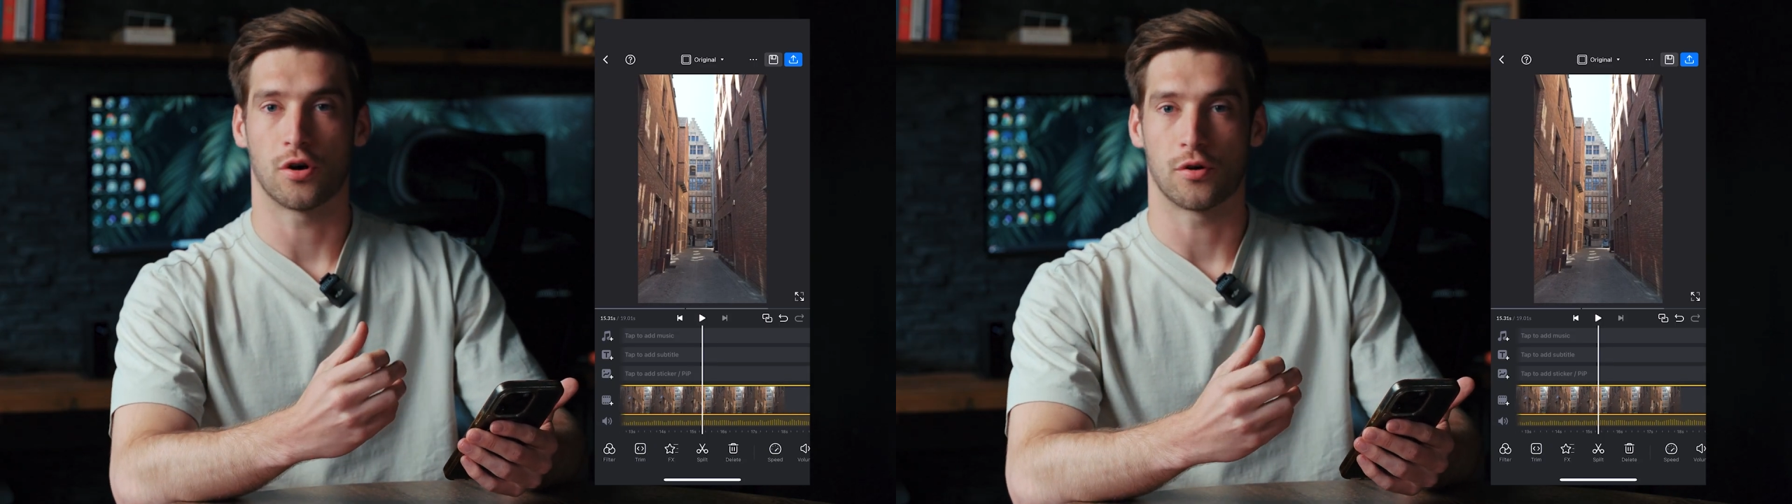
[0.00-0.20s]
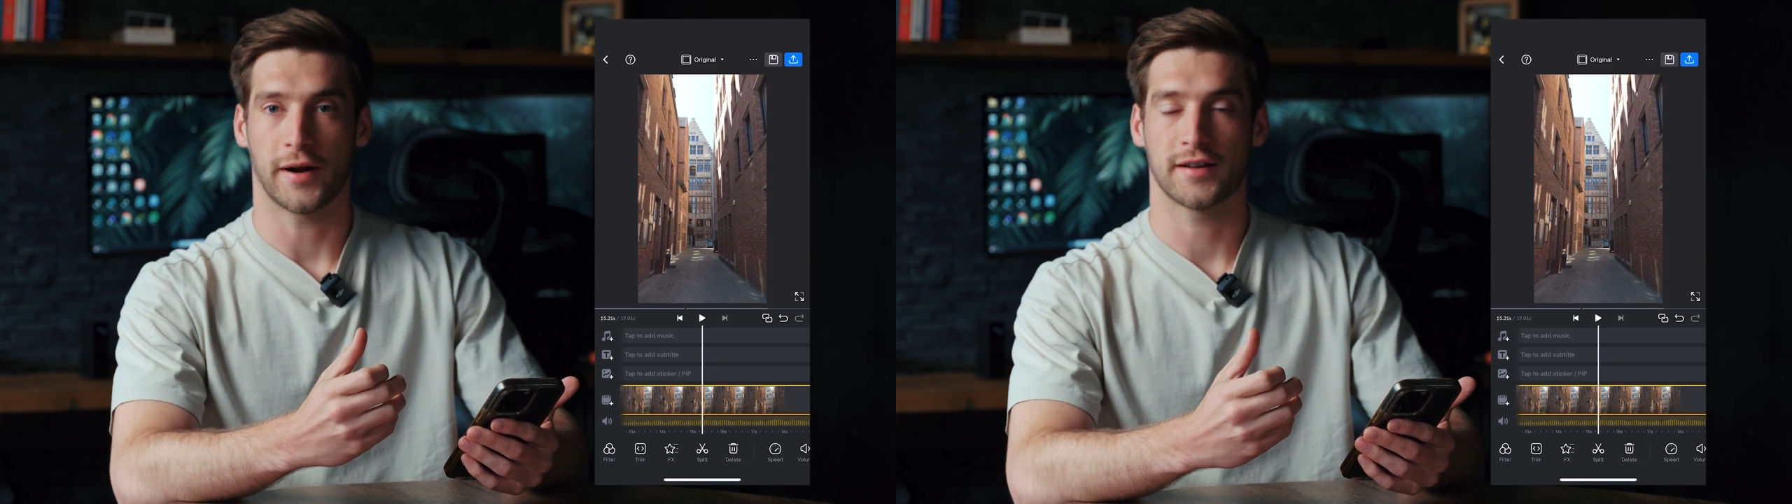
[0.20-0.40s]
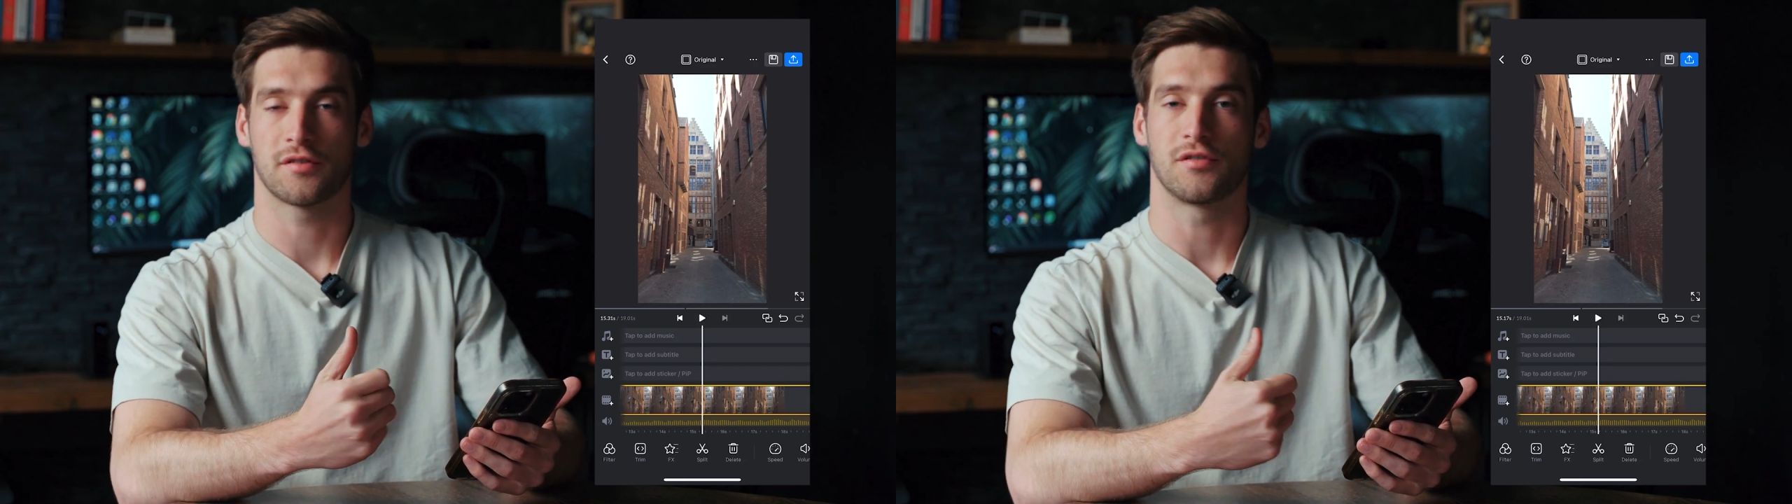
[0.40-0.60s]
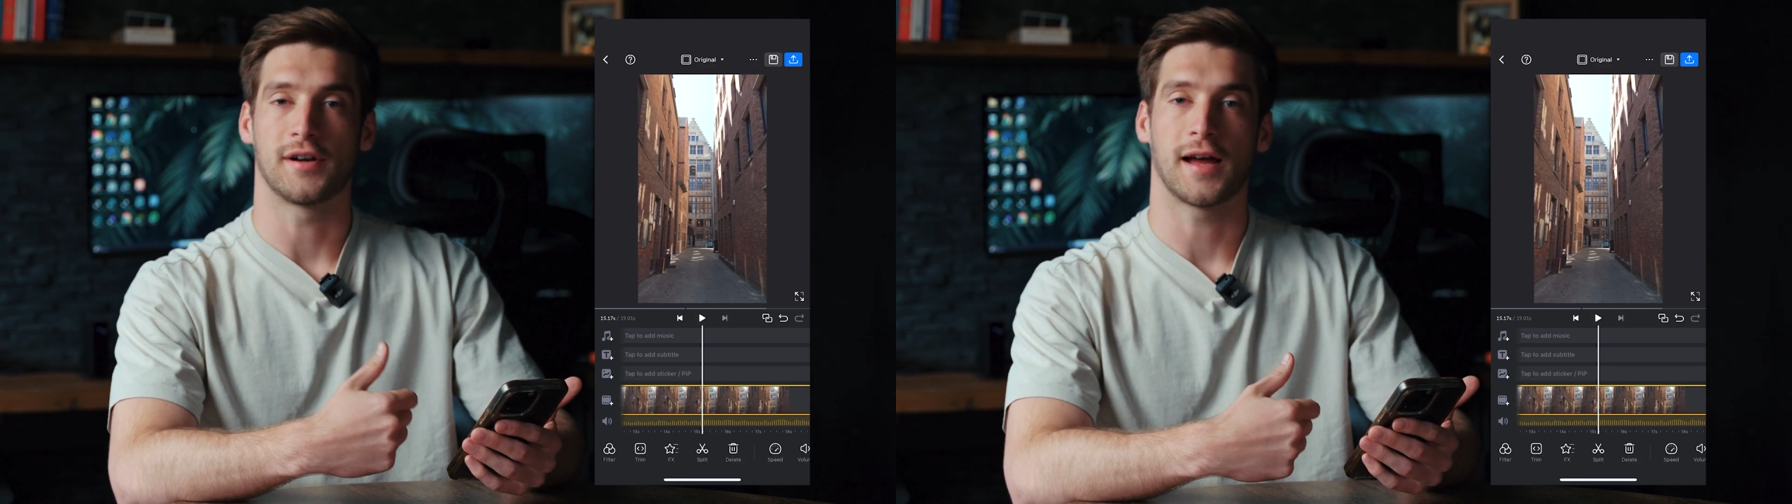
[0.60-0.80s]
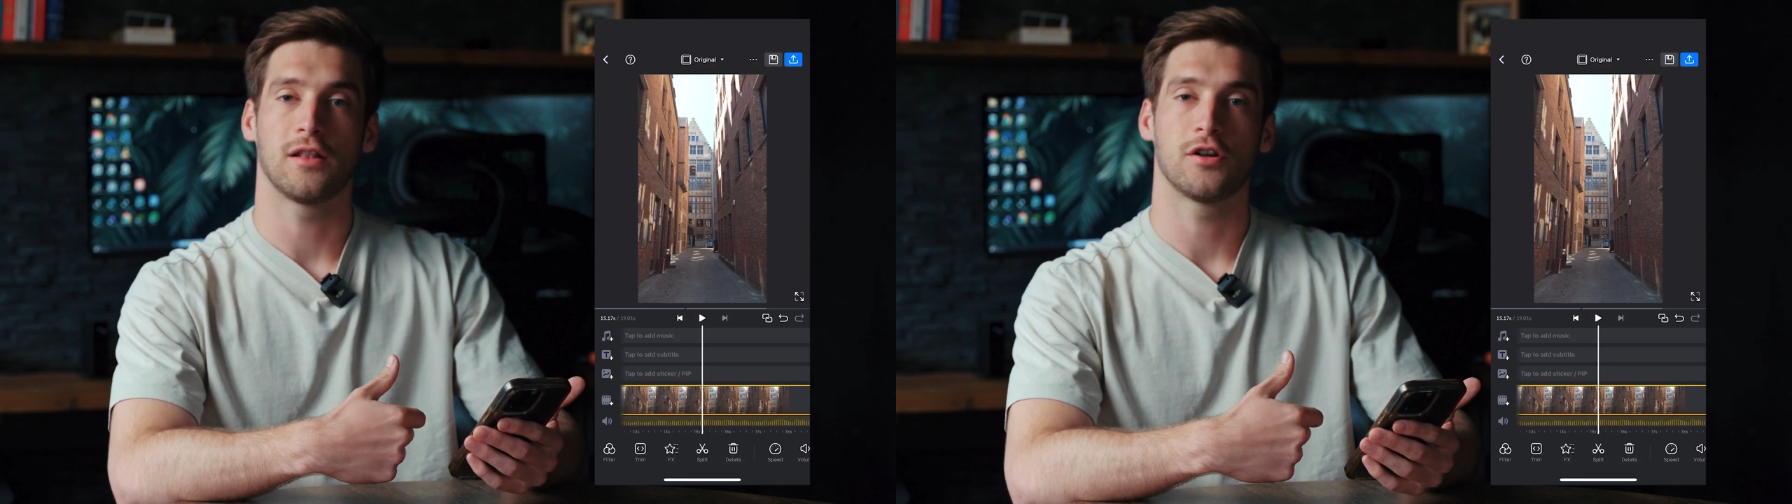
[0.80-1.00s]
our Rec
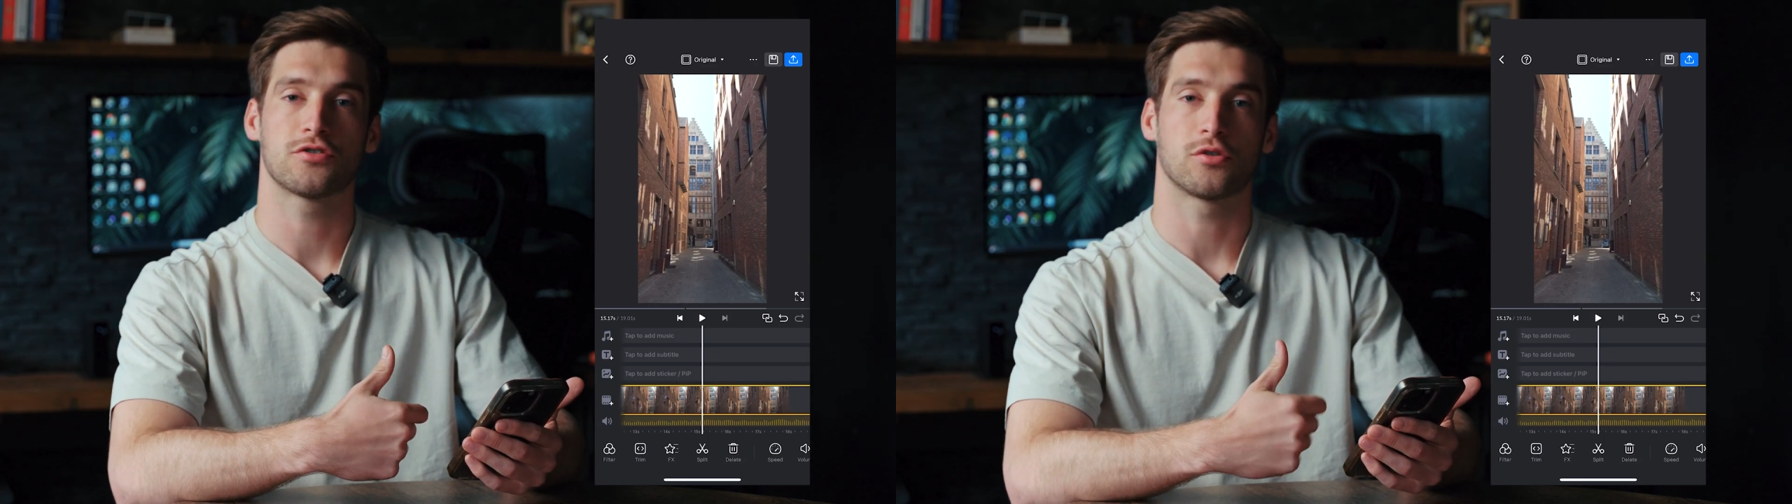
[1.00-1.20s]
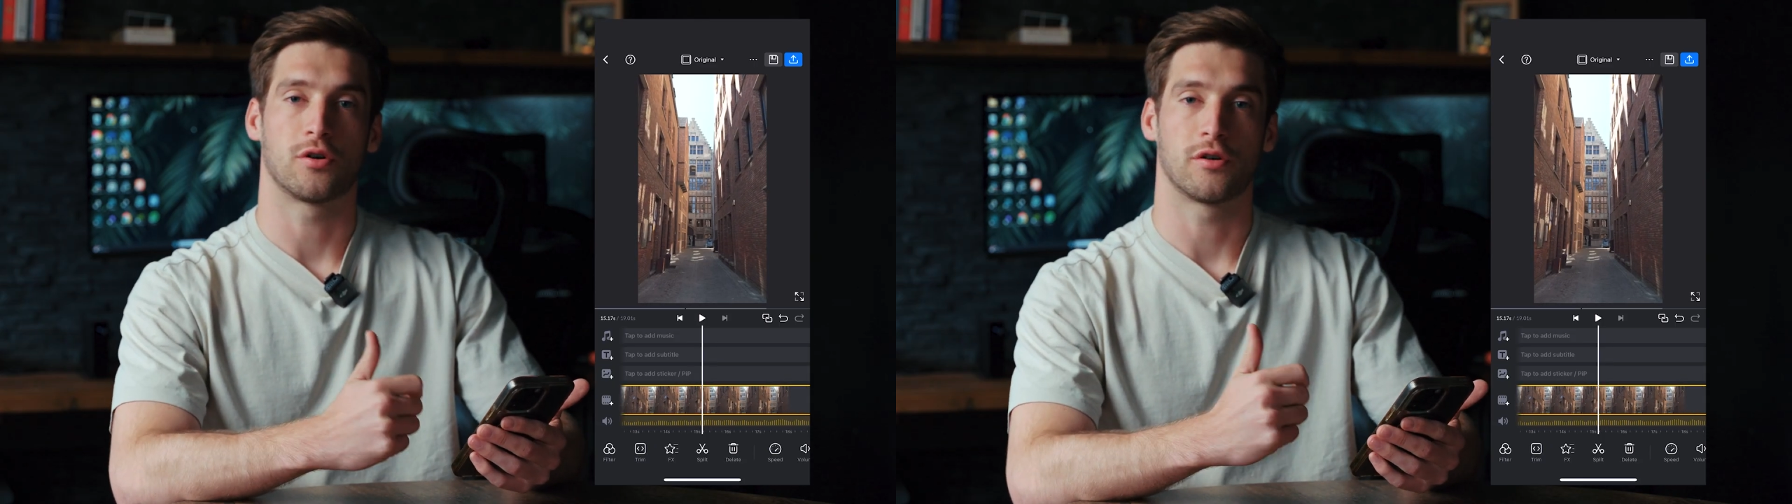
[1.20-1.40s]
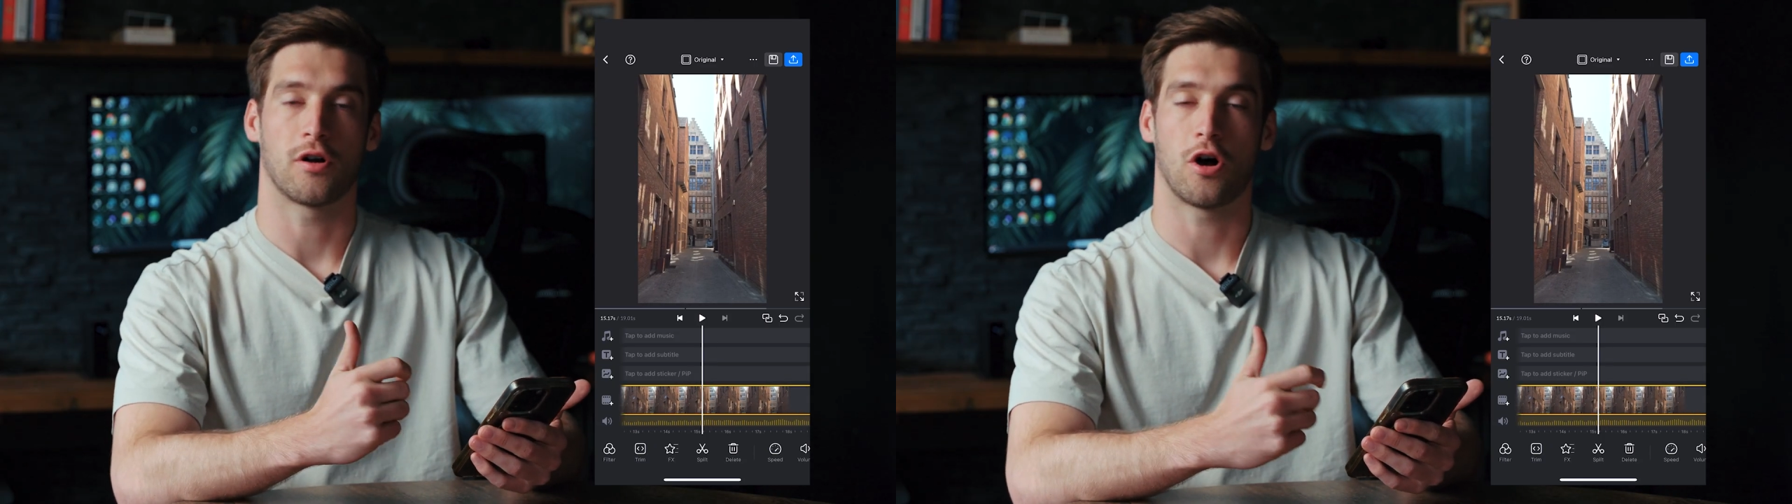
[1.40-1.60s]
709 LUTs or